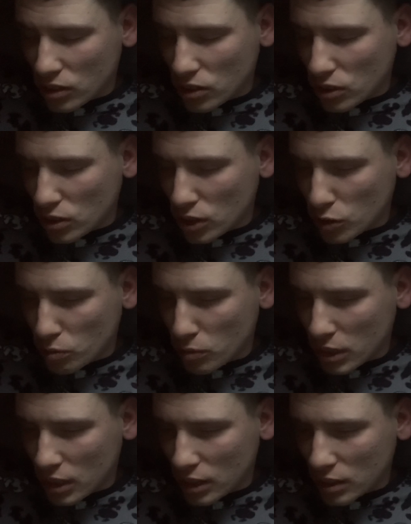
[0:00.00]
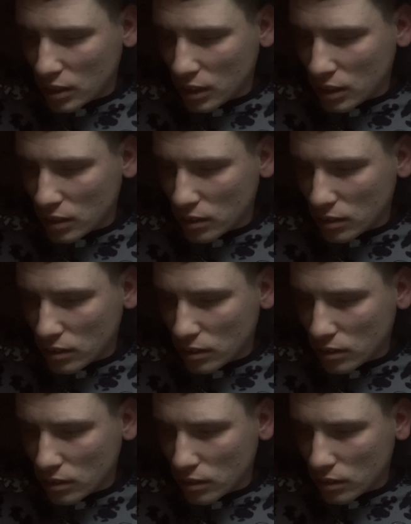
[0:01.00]
just doesn't make any
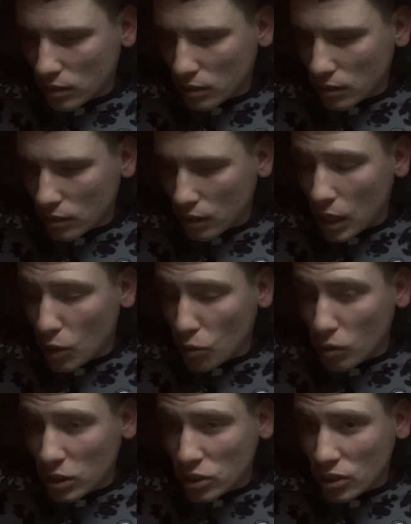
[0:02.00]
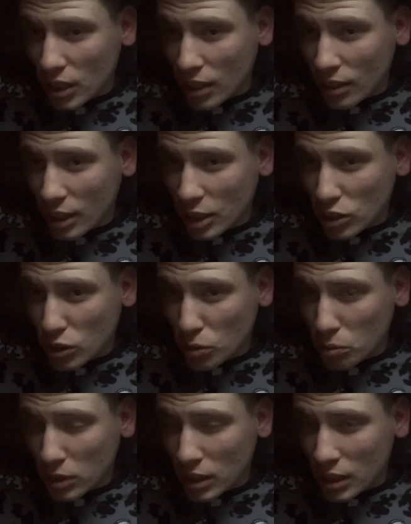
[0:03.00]
sense. I wish that things
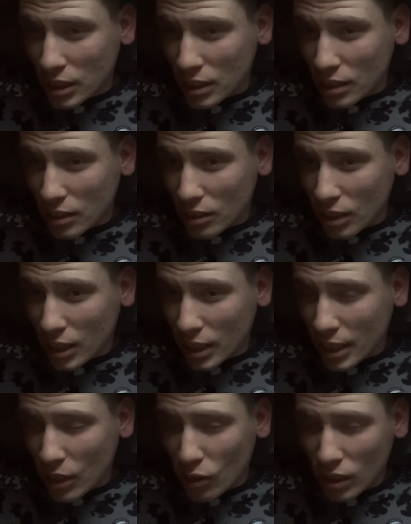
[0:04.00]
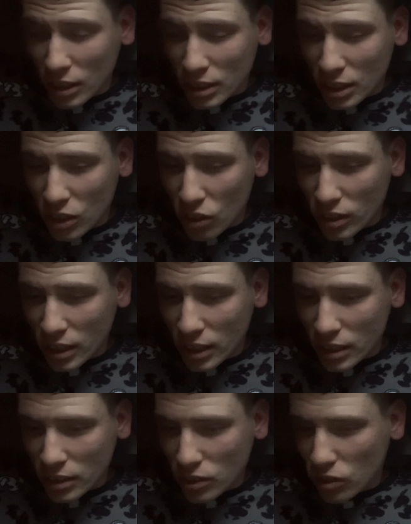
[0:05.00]
could be like how it is in the old
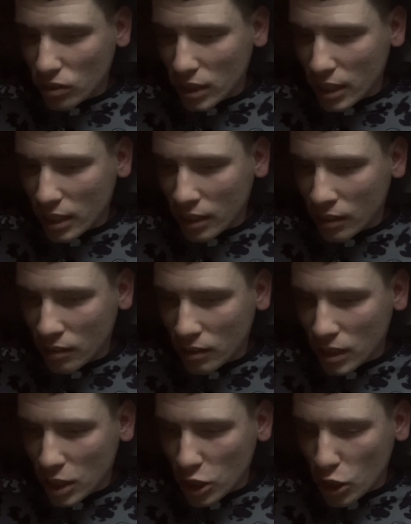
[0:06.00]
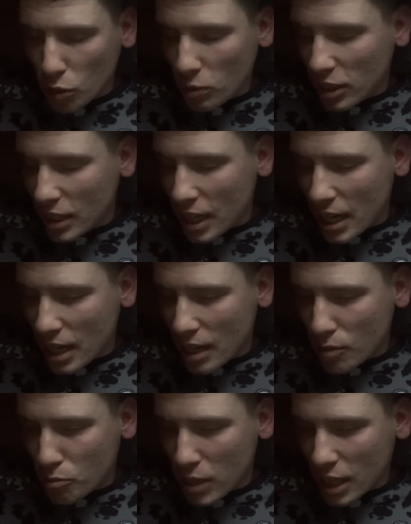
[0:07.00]
days. Oh, yeah. I mean,
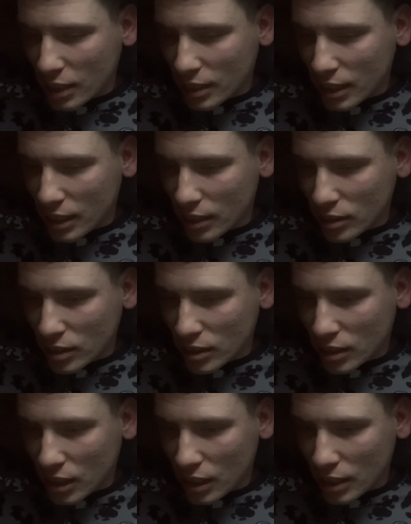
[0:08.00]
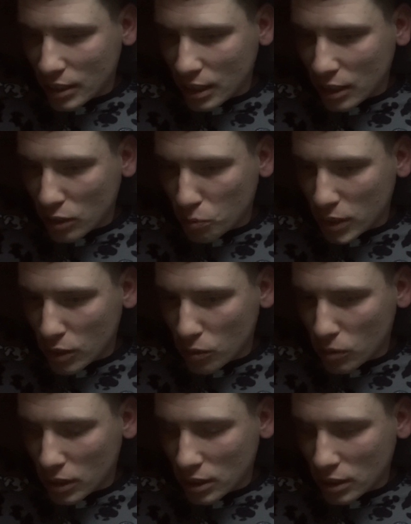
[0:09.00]
yeah, back then, guys had to be the
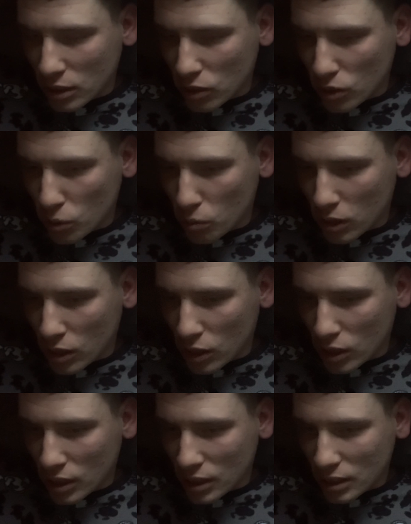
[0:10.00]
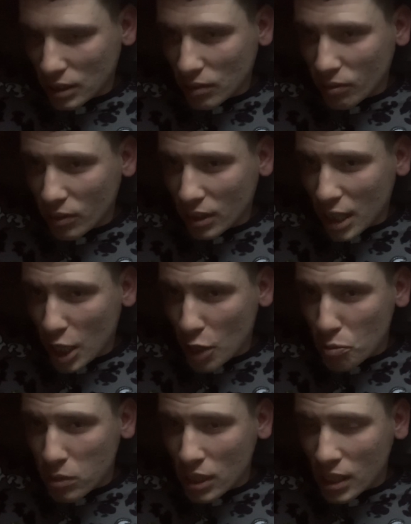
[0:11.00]
ones to go to work and stuff like
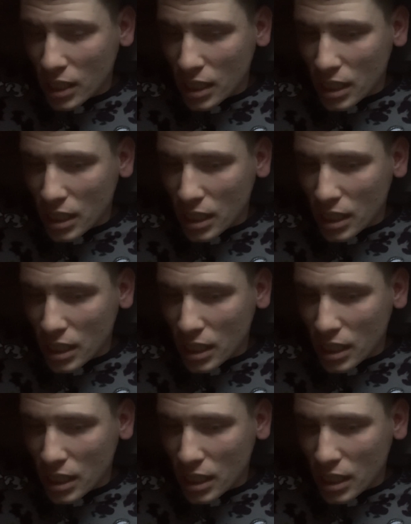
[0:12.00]
that, but